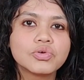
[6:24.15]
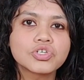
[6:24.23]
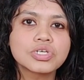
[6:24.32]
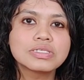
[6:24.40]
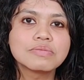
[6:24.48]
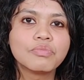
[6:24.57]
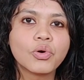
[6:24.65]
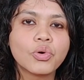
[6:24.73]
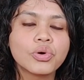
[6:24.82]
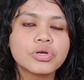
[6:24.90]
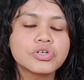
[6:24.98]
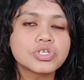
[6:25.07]
She's
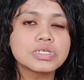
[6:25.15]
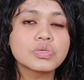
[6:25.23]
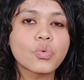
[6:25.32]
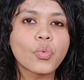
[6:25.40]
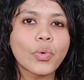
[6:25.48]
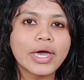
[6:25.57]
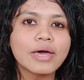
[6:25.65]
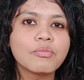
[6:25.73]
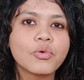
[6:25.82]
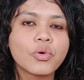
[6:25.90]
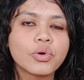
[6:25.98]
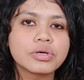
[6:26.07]
a way
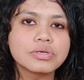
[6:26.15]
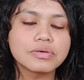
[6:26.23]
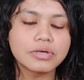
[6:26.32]
more